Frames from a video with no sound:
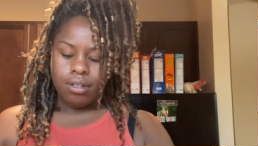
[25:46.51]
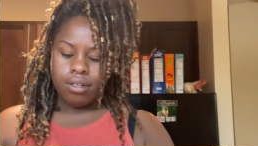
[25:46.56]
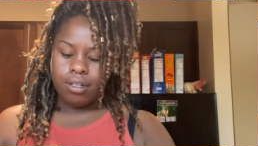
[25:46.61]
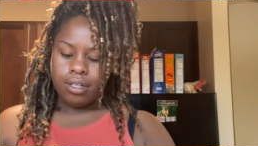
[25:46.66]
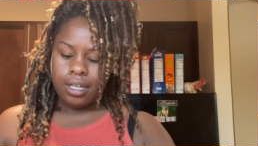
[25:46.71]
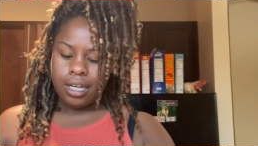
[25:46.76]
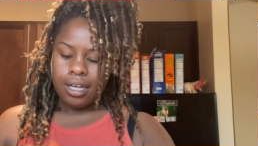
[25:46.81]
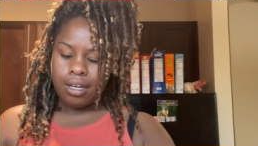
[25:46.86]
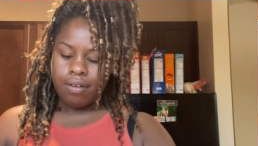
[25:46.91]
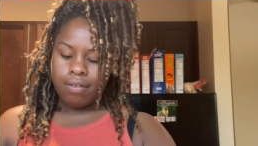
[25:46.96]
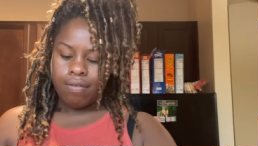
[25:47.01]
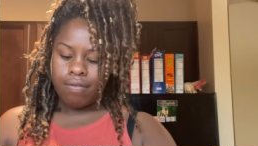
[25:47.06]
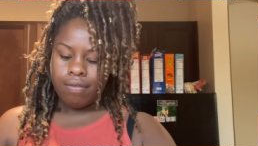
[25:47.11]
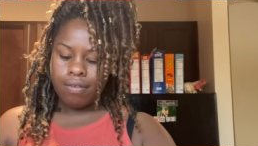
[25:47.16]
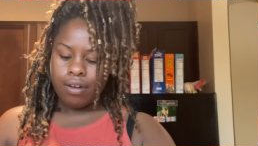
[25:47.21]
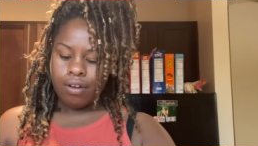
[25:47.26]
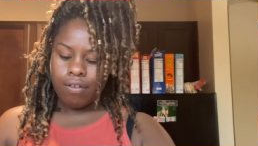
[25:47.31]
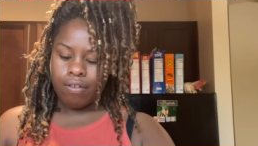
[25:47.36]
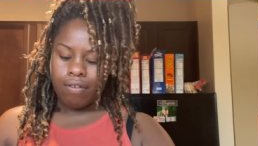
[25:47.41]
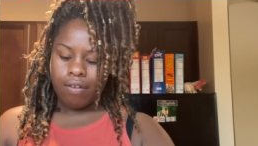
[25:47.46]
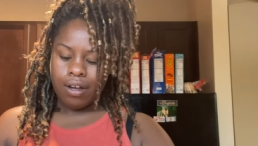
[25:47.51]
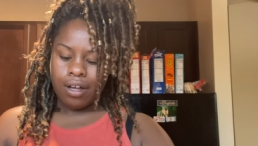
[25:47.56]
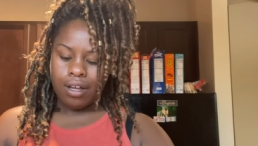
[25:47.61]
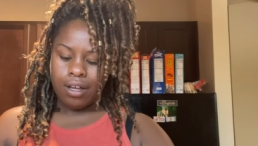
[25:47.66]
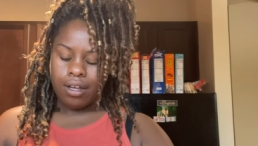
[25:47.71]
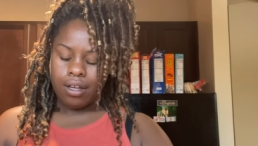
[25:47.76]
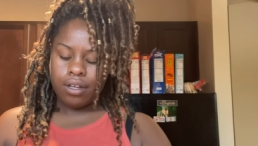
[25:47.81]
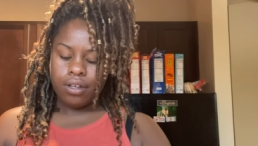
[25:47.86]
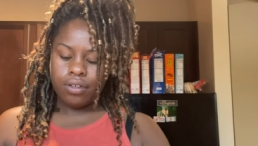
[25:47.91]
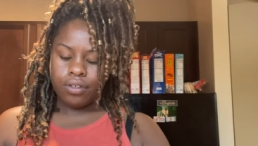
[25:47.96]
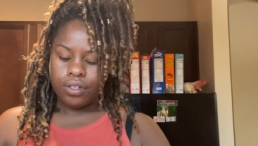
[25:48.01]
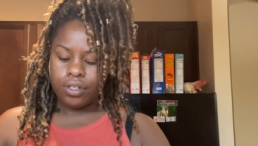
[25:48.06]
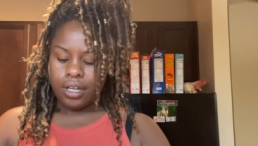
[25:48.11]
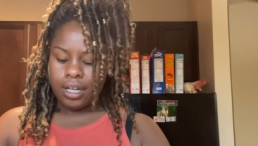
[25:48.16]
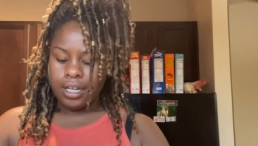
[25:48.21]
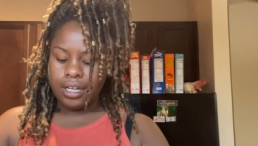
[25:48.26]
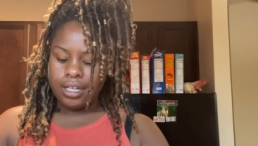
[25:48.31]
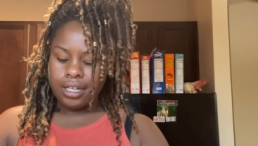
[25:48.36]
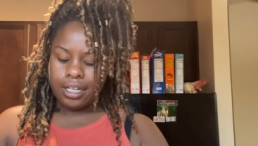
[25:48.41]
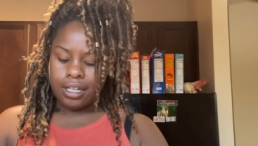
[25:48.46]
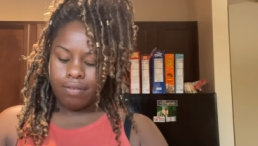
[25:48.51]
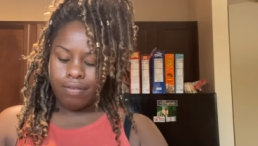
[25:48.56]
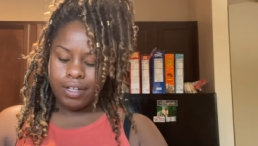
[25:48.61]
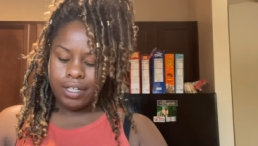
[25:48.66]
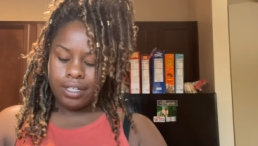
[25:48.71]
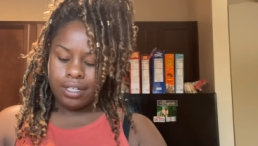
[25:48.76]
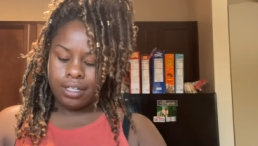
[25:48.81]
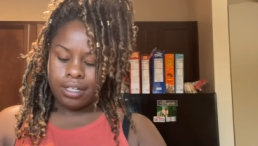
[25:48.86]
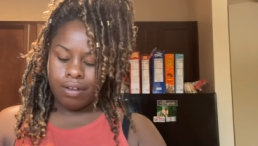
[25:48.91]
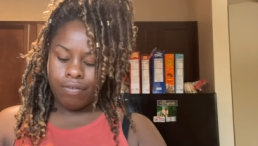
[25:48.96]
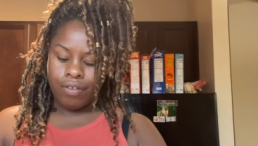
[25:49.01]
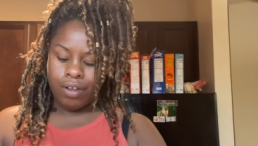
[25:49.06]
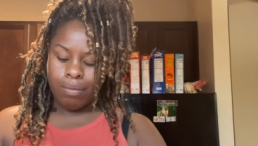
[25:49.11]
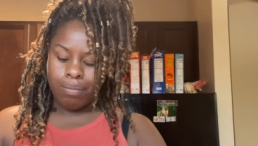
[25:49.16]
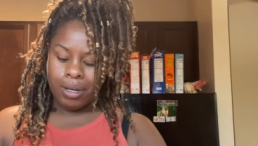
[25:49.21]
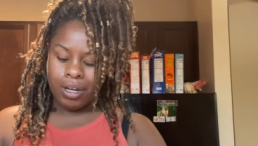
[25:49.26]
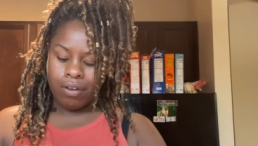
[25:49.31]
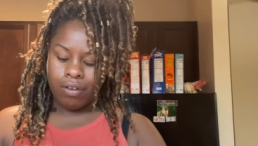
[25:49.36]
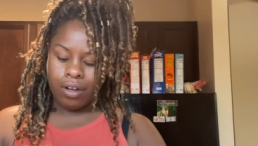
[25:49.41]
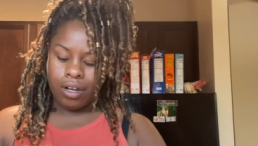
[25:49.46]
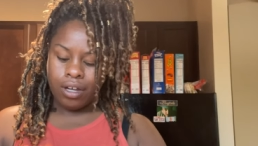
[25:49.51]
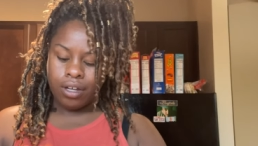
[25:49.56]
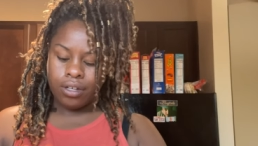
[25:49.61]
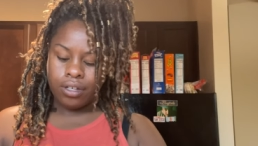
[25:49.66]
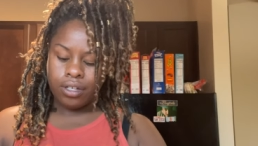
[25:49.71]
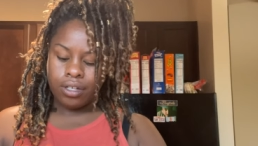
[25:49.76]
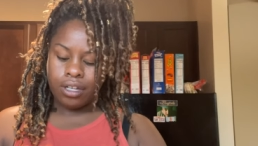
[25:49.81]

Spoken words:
dang old garage. I need to get the rest of the stuff out of my garage.